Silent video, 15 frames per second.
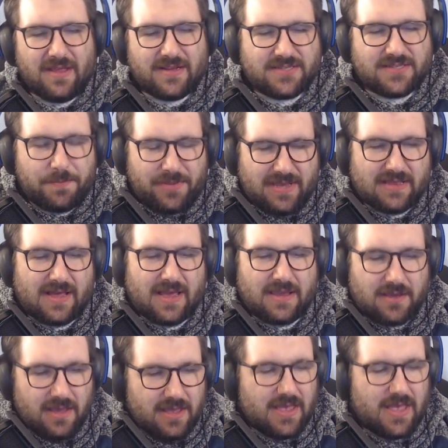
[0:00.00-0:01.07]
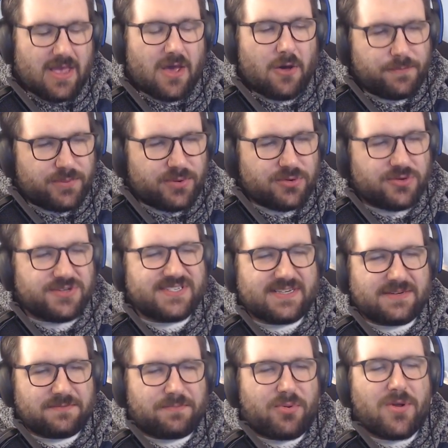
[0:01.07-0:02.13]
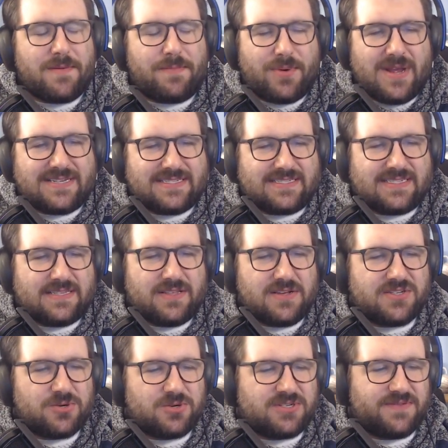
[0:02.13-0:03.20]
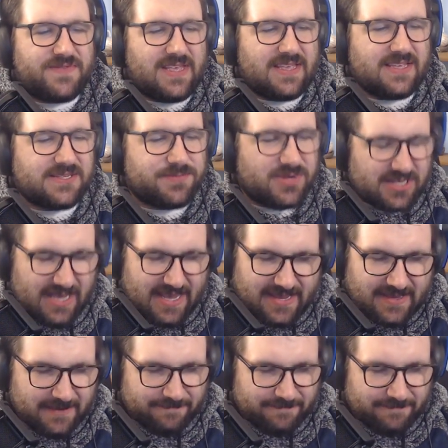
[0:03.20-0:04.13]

to be like health pools and point presence and those sorts of things. But, like,